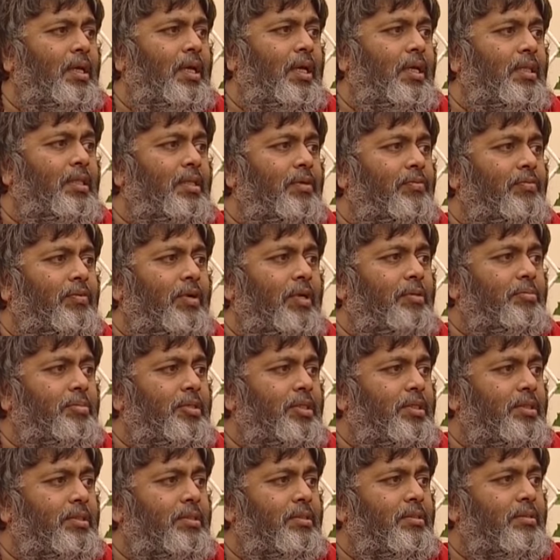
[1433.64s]
and the
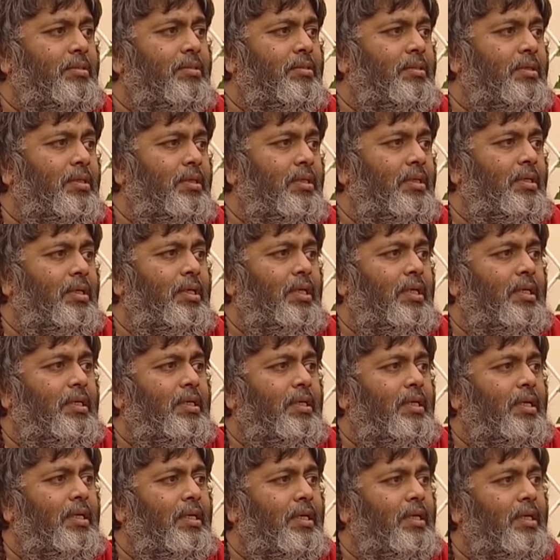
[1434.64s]
vibration it
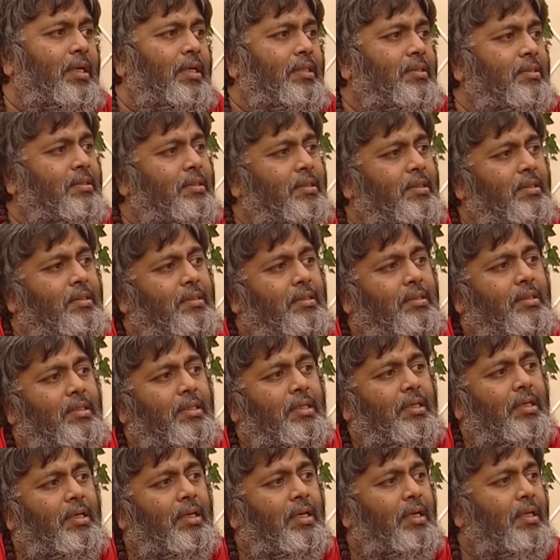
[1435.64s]
enhances
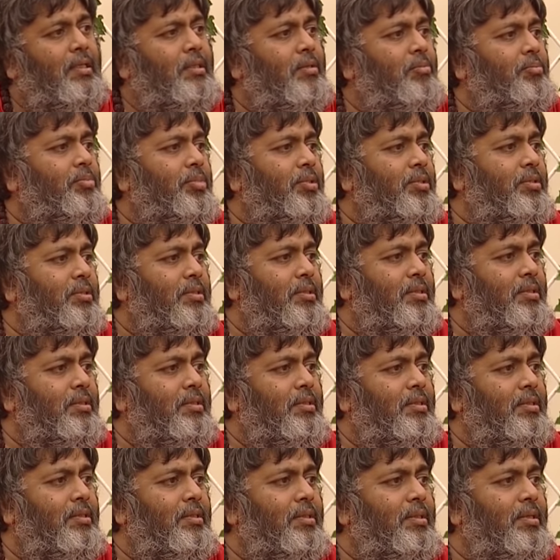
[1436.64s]
and the
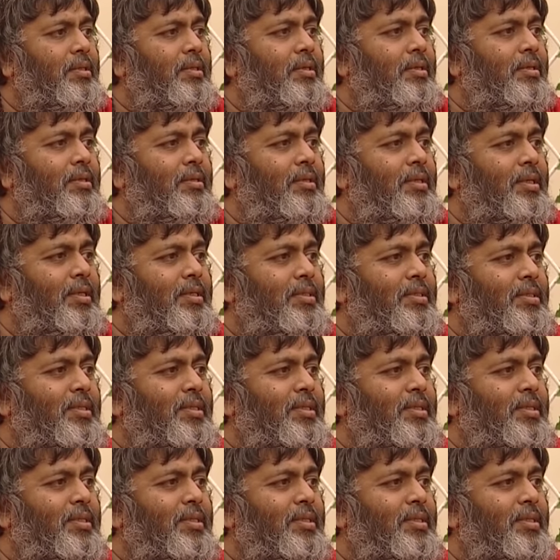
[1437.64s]
person they